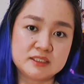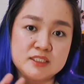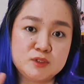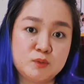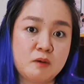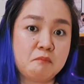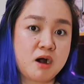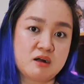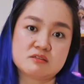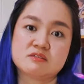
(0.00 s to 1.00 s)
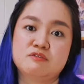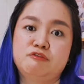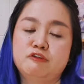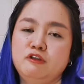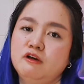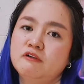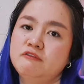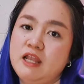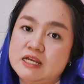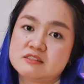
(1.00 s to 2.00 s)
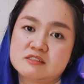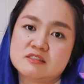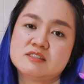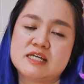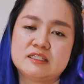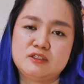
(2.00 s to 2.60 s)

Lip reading: into a box full of lessons that